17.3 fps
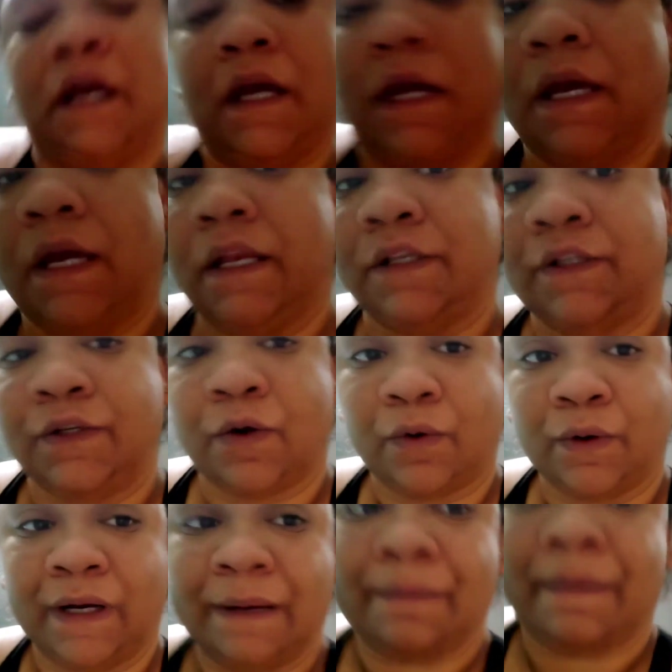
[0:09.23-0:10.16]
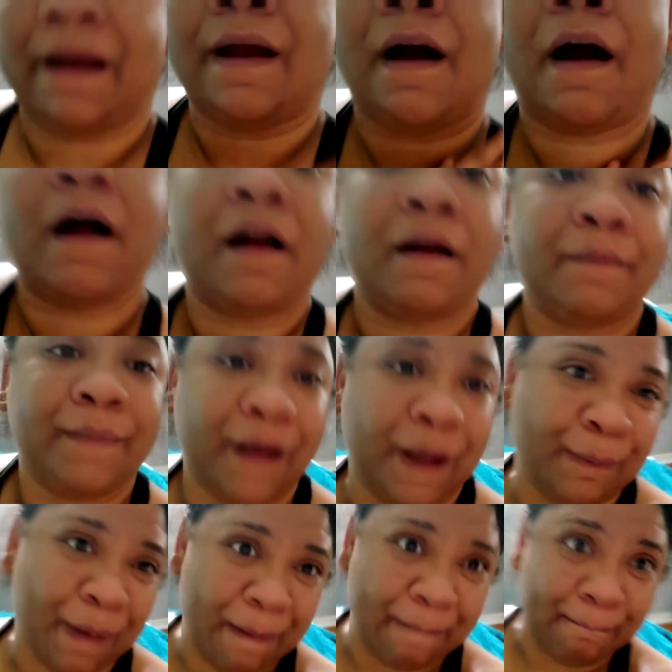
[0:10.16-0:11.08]
and toning my arm
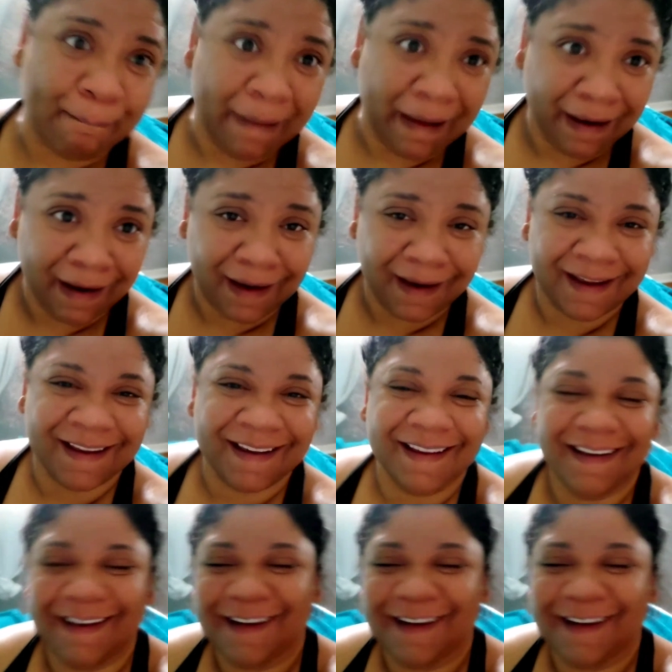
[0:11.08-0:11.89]
and my belly.